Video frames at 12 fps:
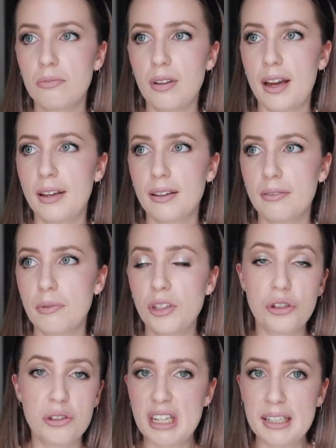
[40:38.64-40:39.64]
like
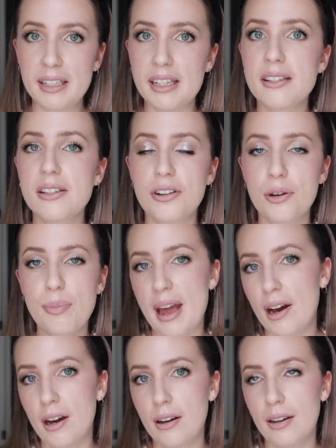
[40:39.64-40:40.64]
utilities, you know,
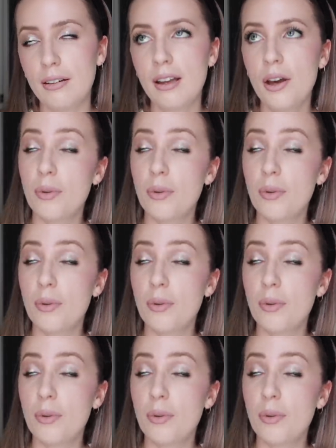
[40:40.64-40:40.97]
power.